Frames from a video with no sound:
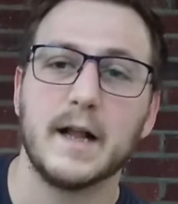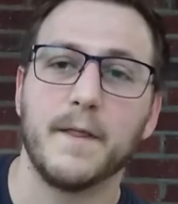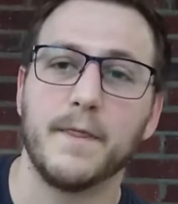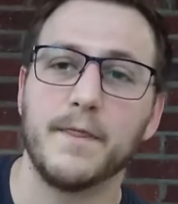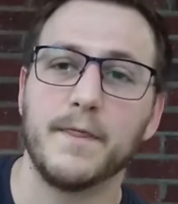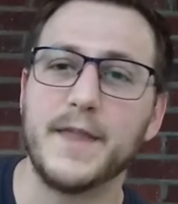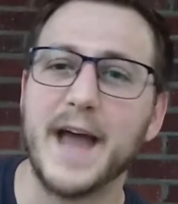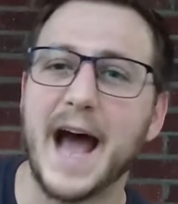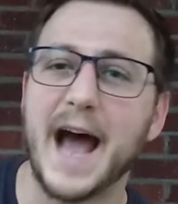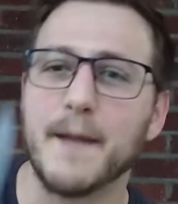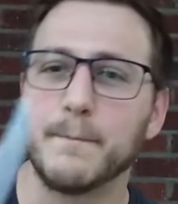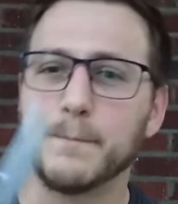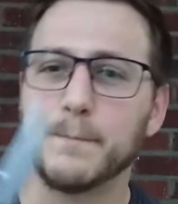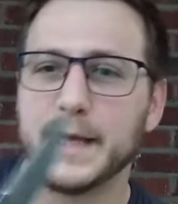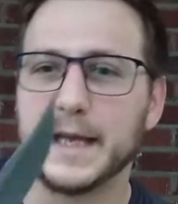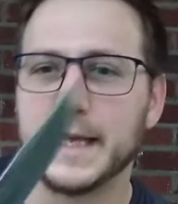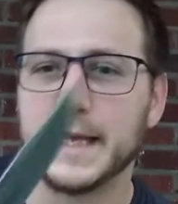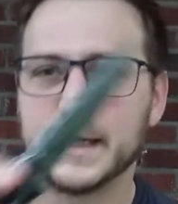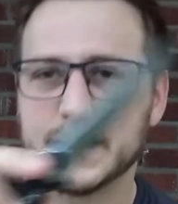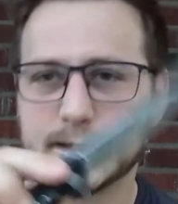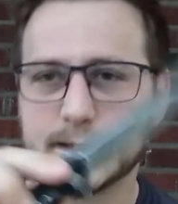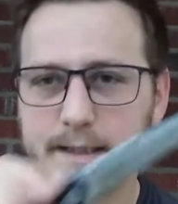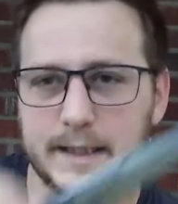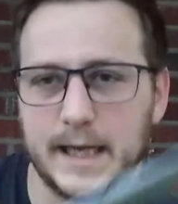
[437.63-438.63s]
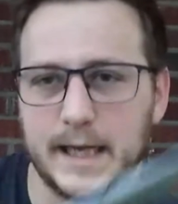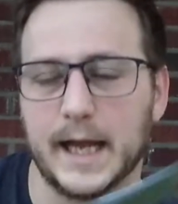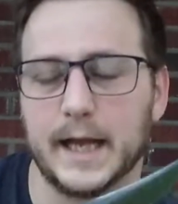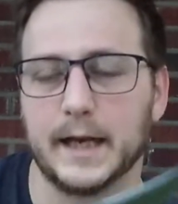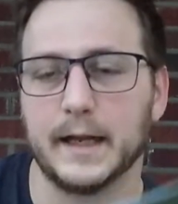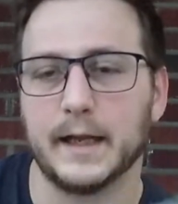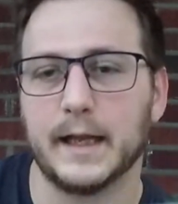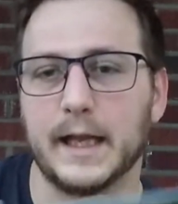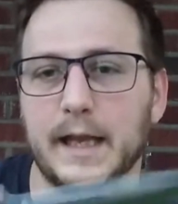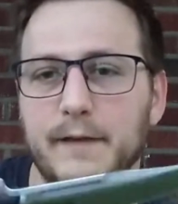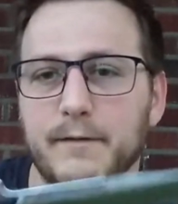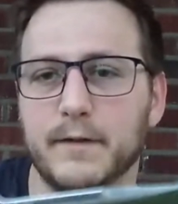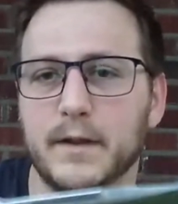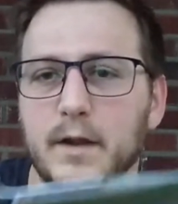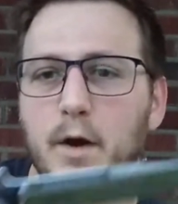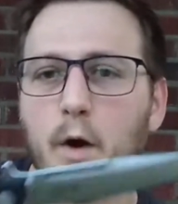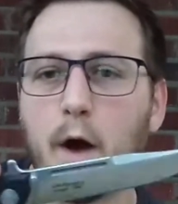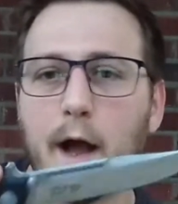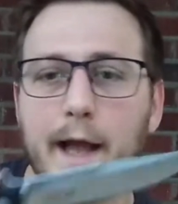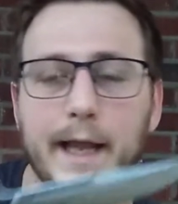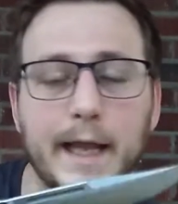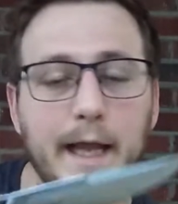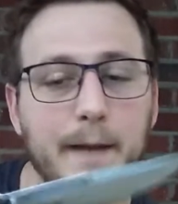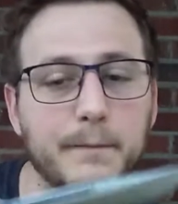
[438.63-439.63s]
That being said, even though
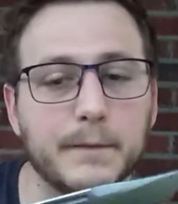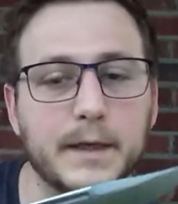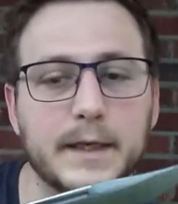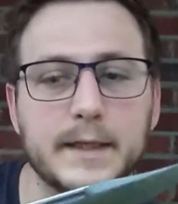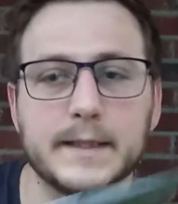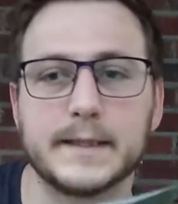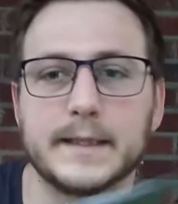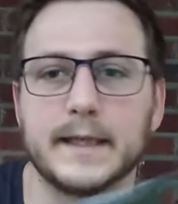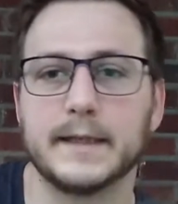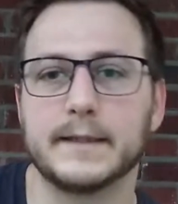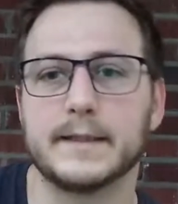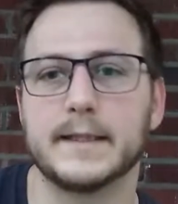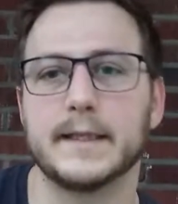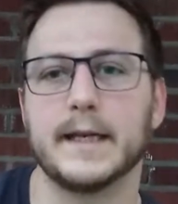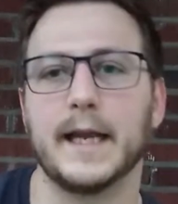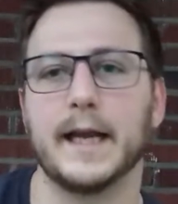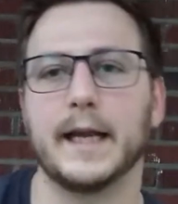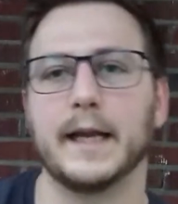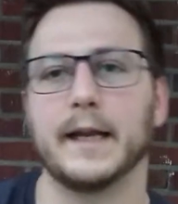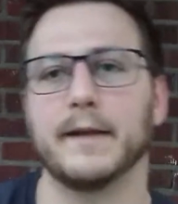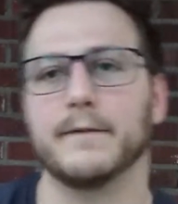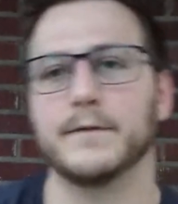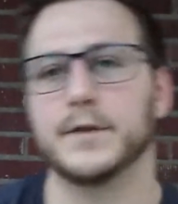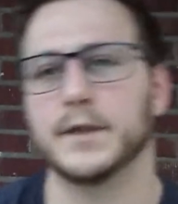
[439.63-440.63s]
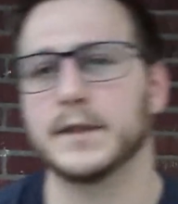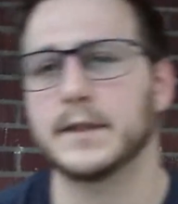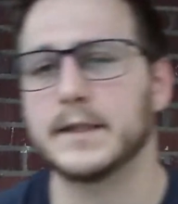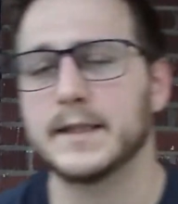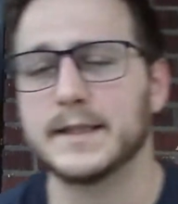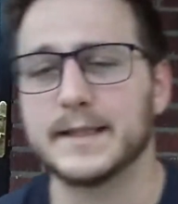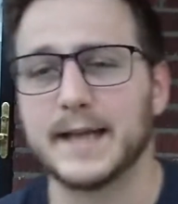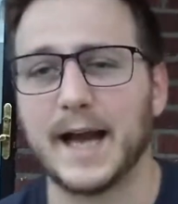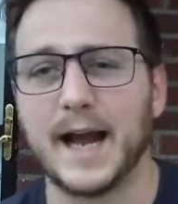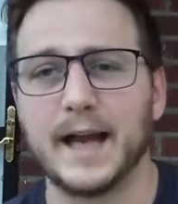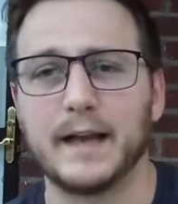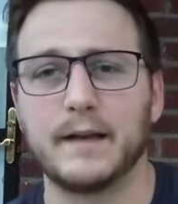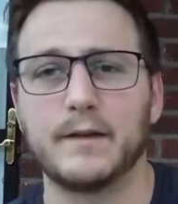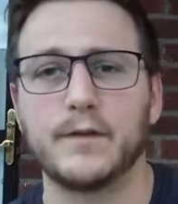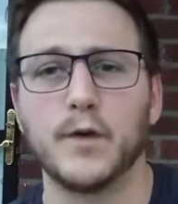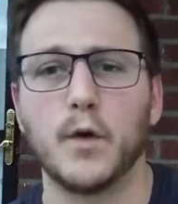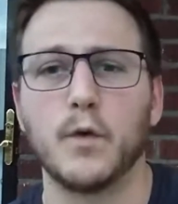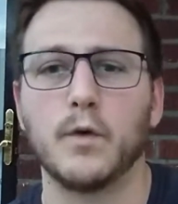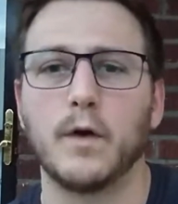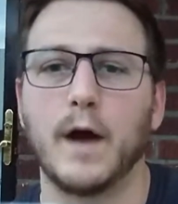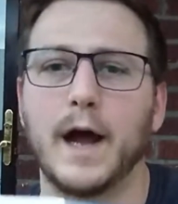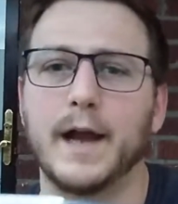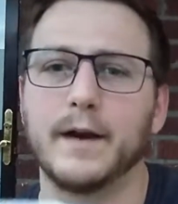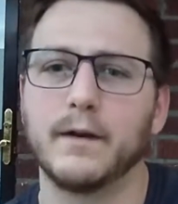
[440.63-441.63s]
I am going to say it's a negative just because I
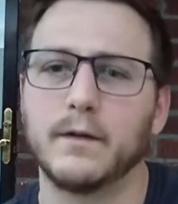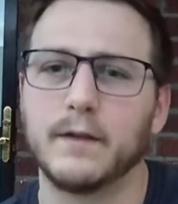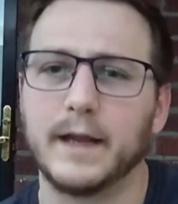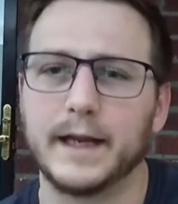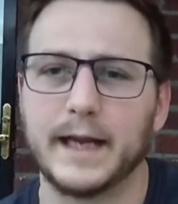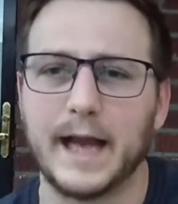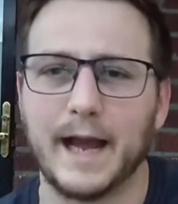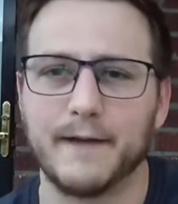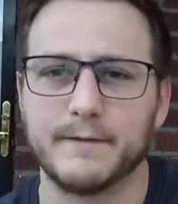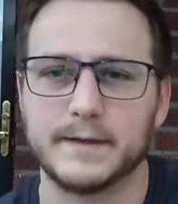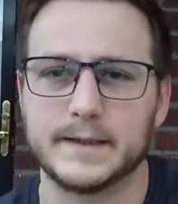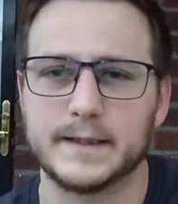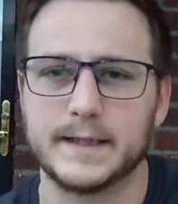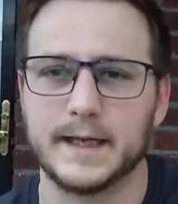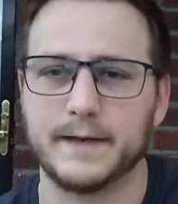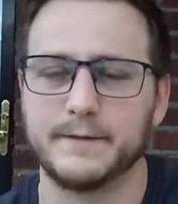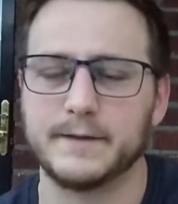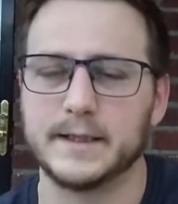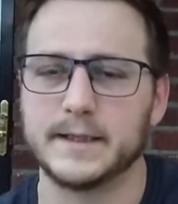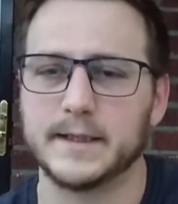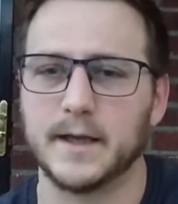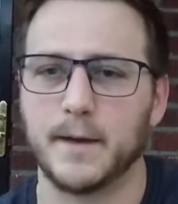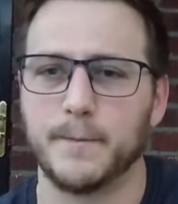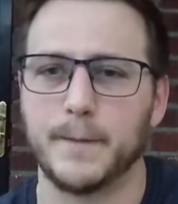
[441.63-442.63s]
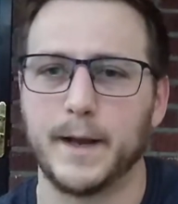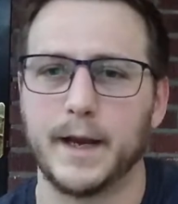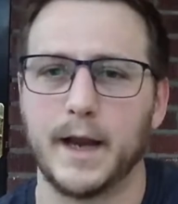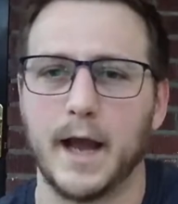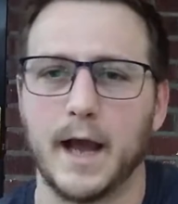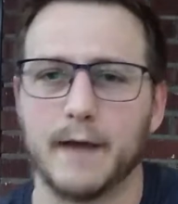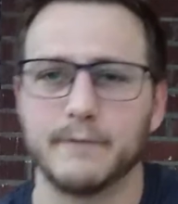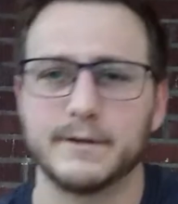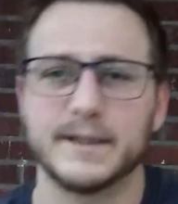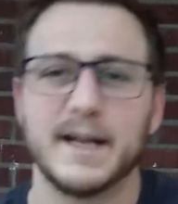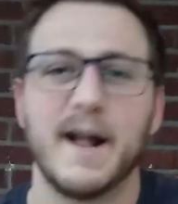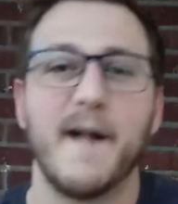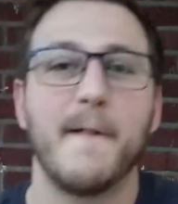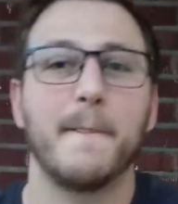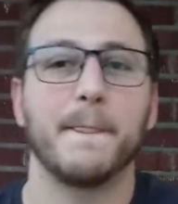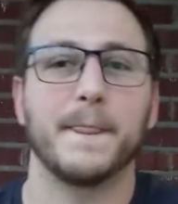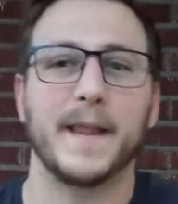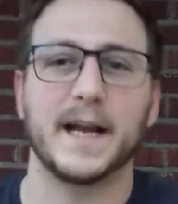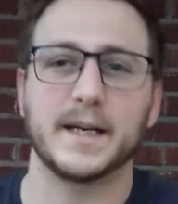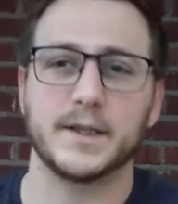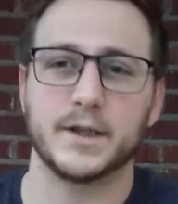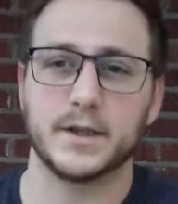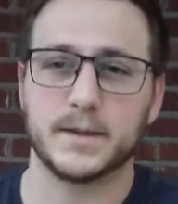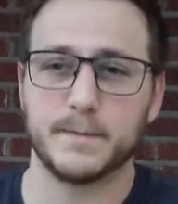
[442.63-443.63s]
don't like having safeties on my knives.
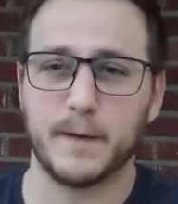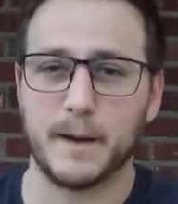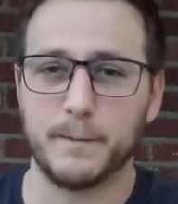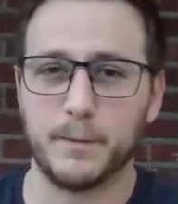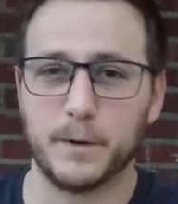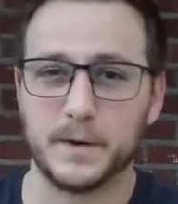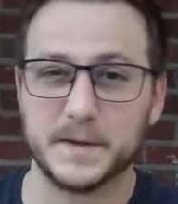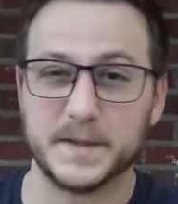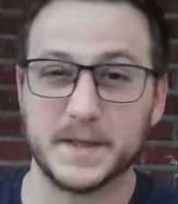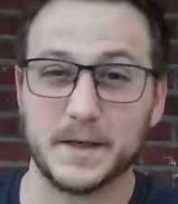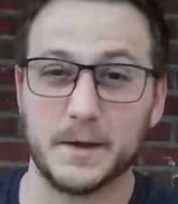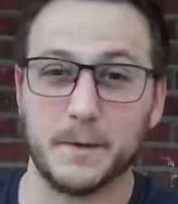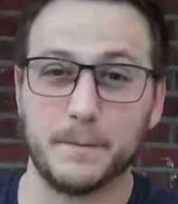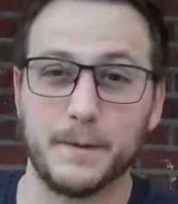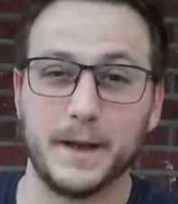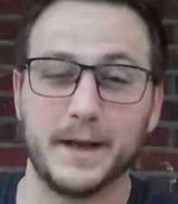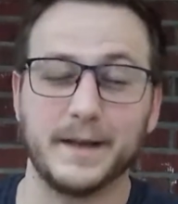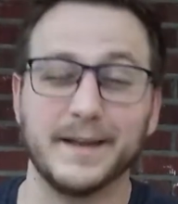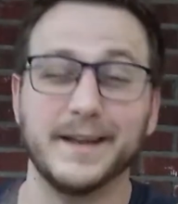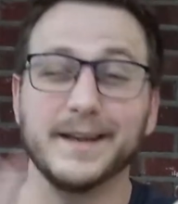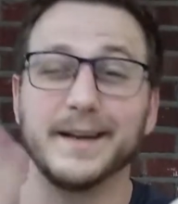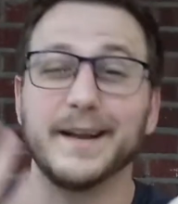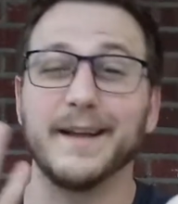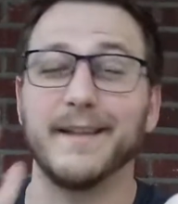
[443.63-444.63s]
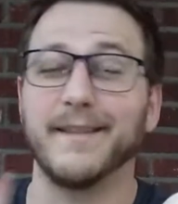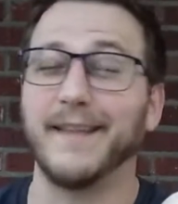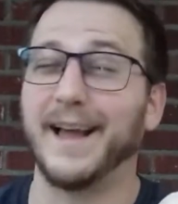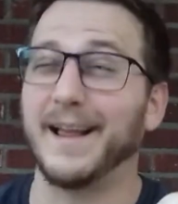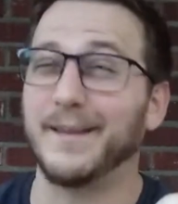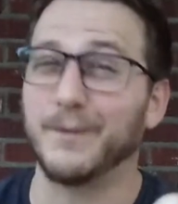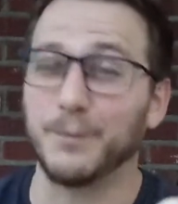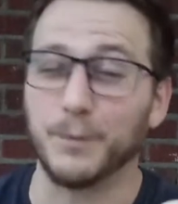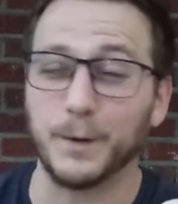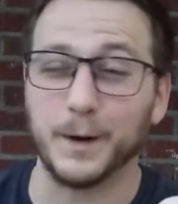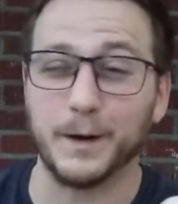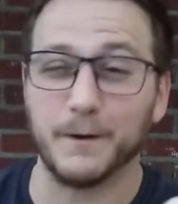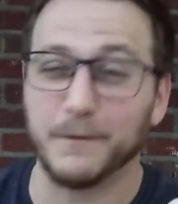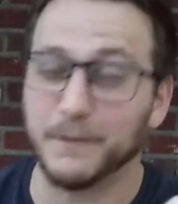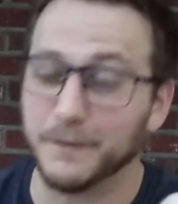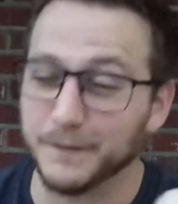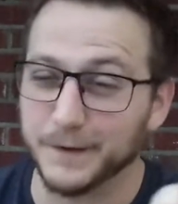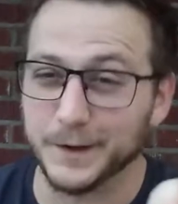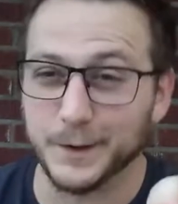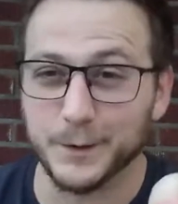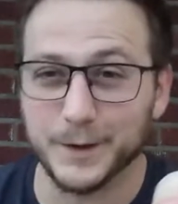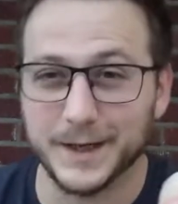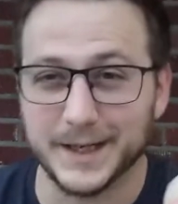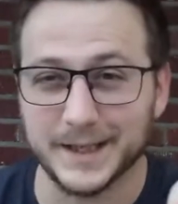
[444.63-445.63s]
That's just my personal opinion. That's what a
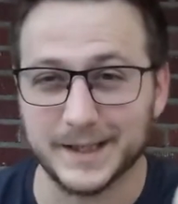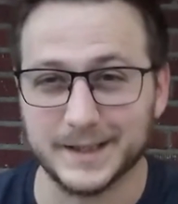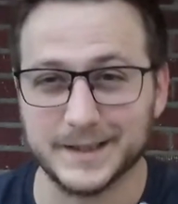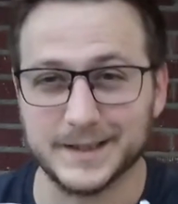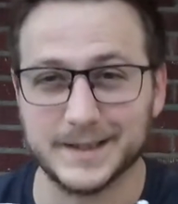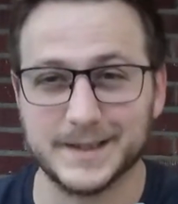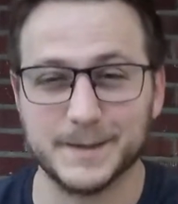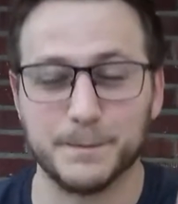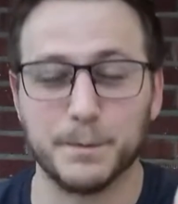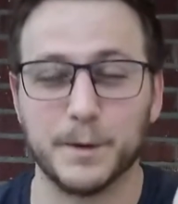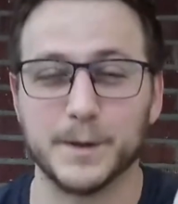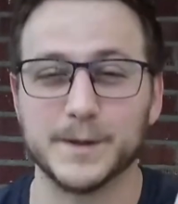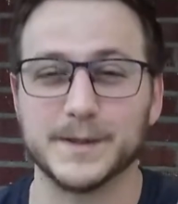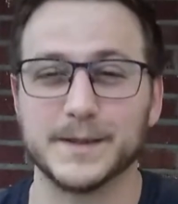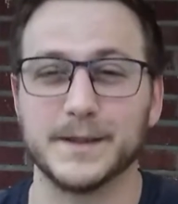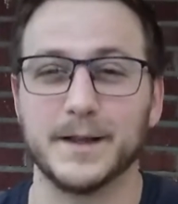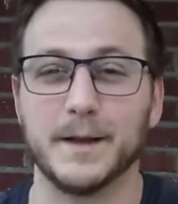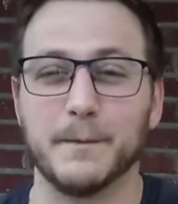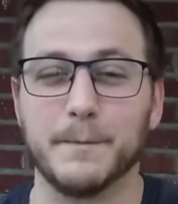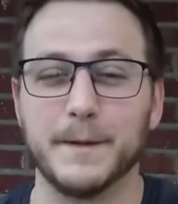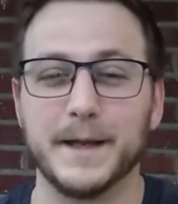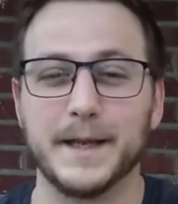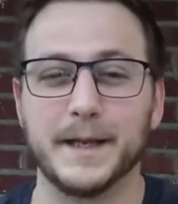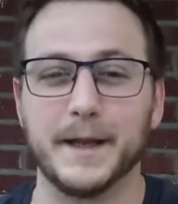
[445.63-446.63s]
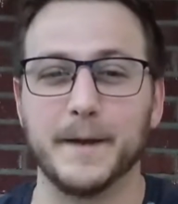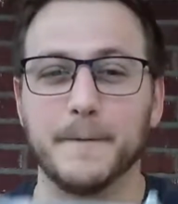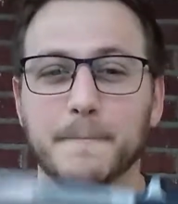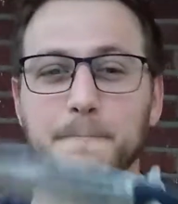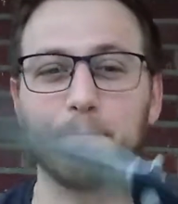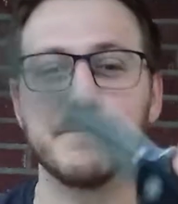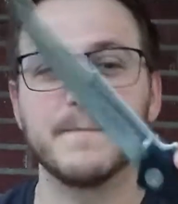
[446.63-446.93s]
review is. It's a personal opinion.